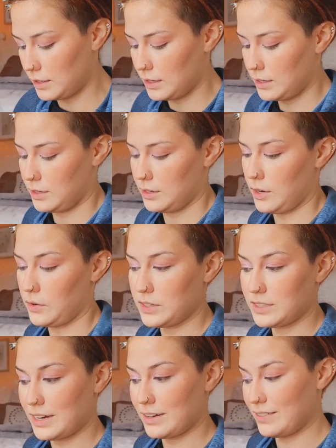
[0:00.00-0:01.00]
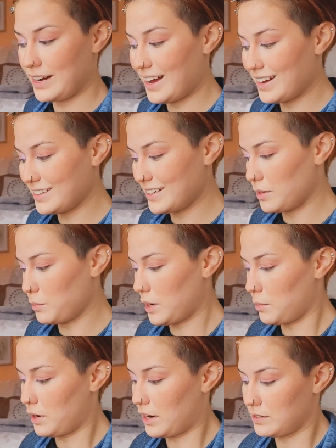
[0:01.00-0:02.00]
Notice I have not done my
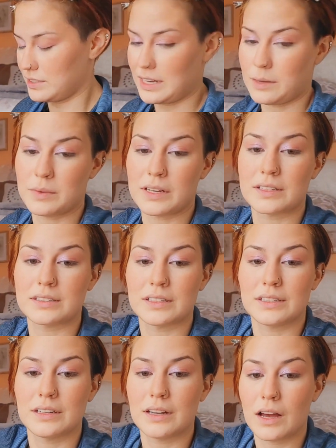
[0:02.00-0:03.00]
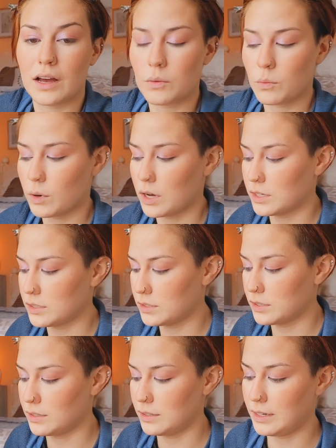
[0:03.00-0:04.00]
brows yet because I did not want
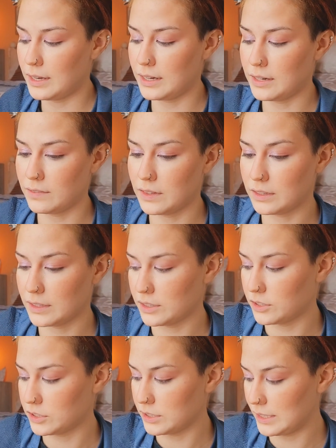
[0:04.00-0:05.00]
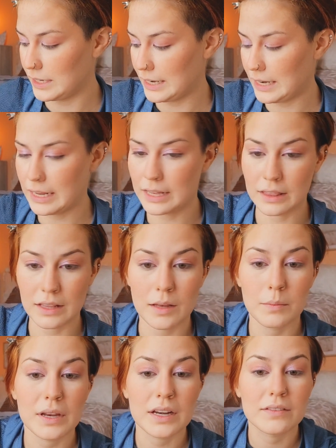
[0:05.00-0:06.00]
any of the glitter to get in
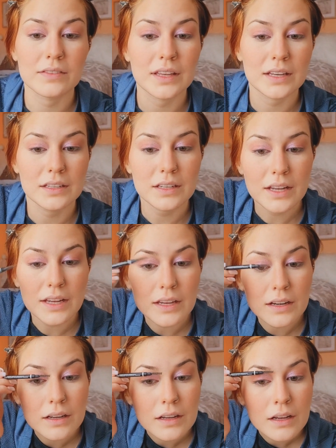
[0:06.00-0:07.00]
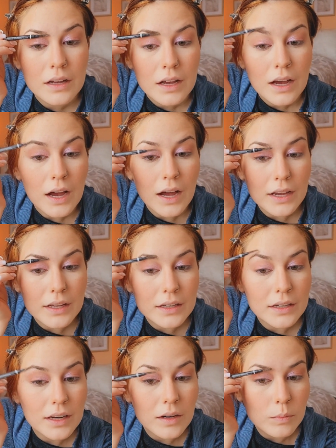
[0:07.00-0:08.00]
them. And if they did, I can
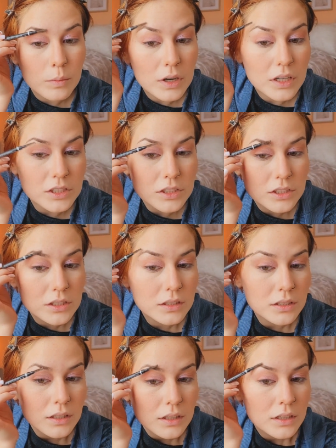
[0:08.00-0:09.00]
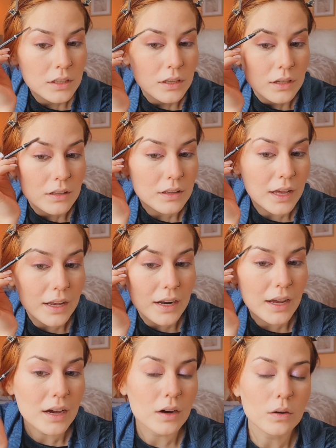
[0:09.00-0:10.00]
now brush that
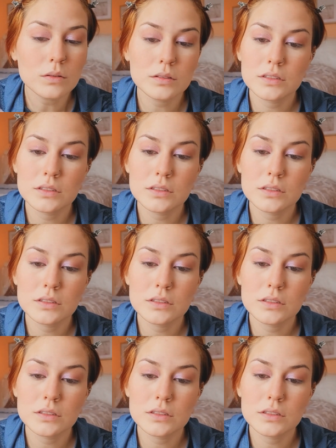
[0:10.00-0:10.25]
out